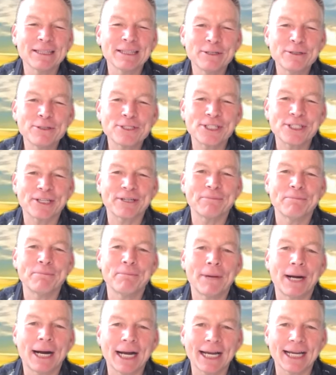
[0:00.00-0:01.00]
lose their
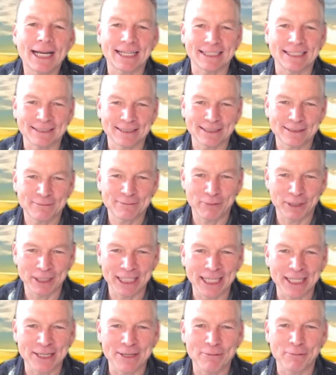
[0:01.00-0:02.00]
minds when
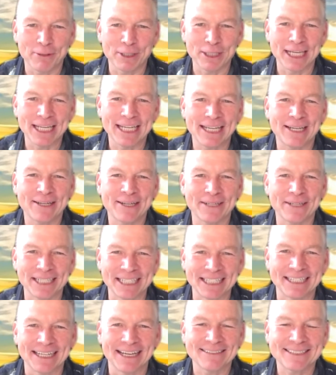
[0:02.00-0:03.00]
they know when they hear
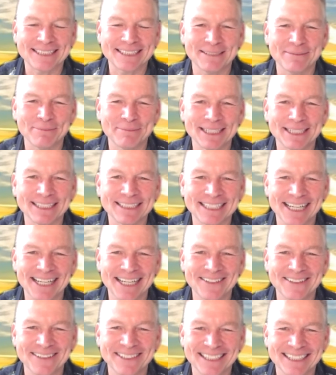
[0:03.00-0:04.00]
In-N-Out's coming to
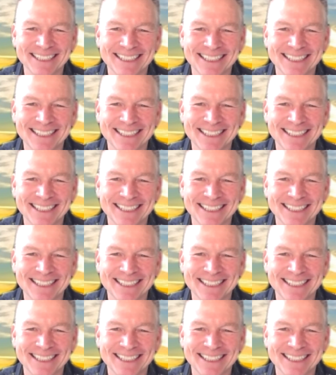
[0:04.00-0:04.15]
town.